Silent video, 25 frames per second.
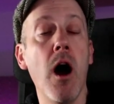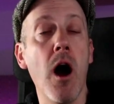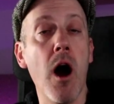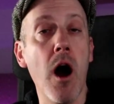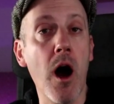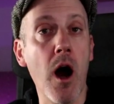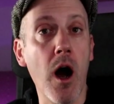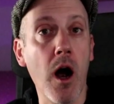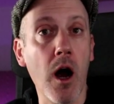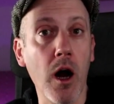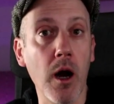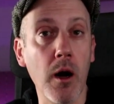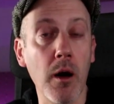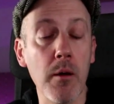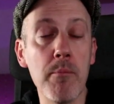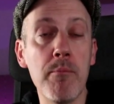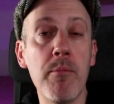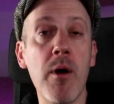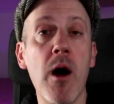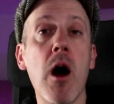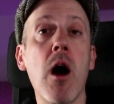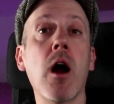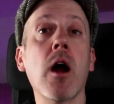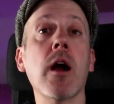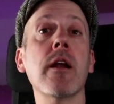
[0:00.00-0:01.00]
are
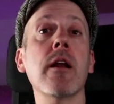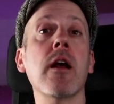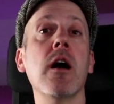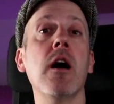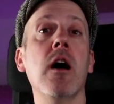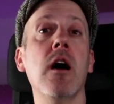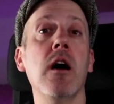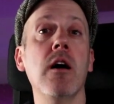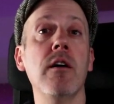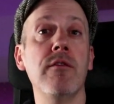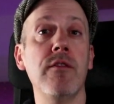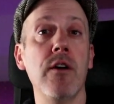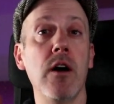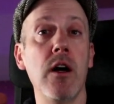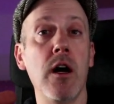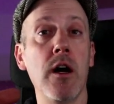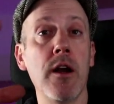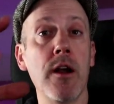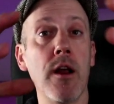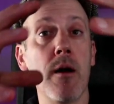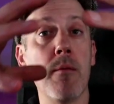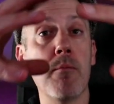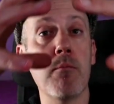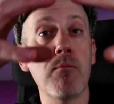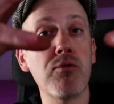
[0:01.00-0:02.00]
part of an
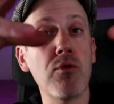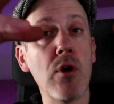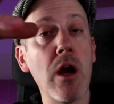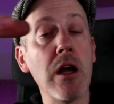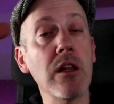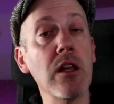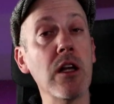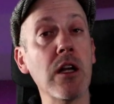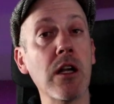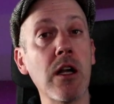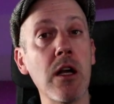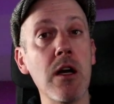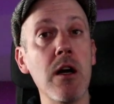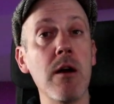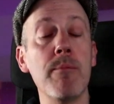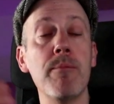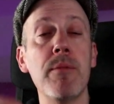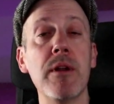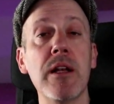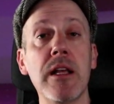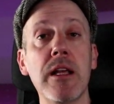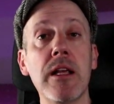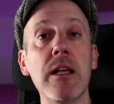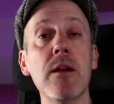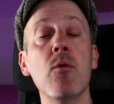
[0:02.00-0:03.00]
umbrella
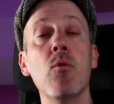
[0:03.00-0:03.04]
company